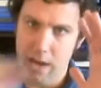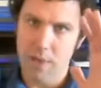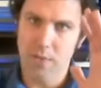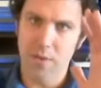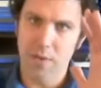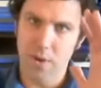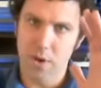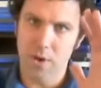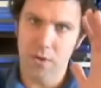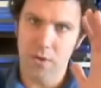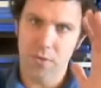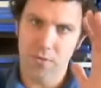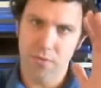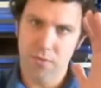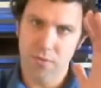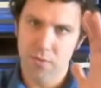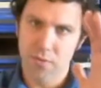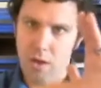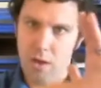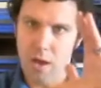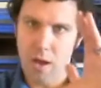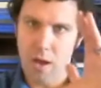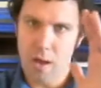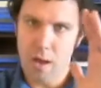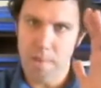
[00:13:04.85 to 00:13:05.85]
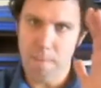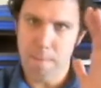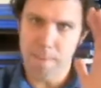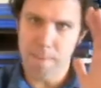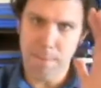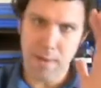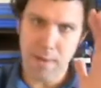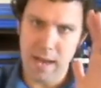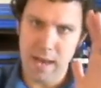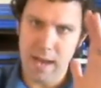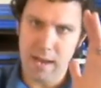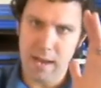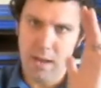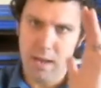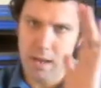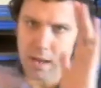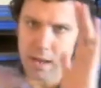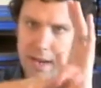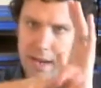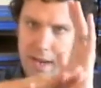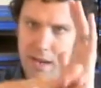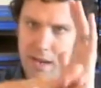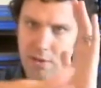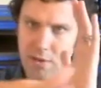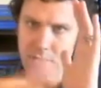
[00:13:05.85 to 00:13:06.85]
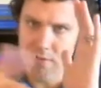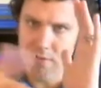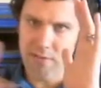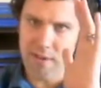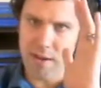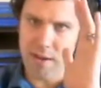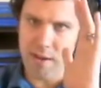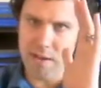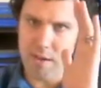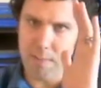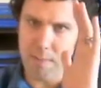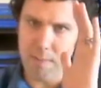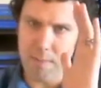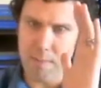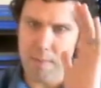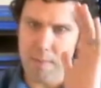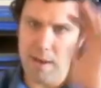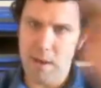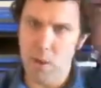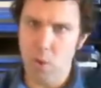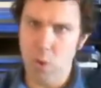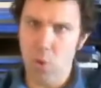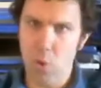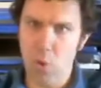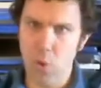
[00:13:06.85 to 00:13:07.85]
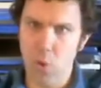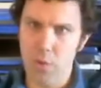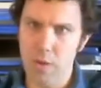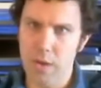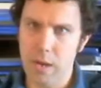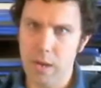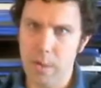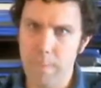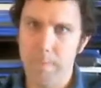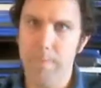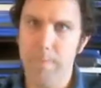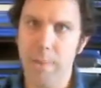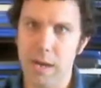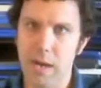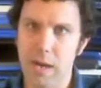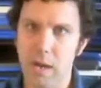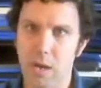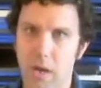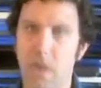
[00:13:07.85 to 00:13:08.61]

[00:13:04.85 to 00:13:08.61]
there's a bed, characters lying on top of the bed holding a mirror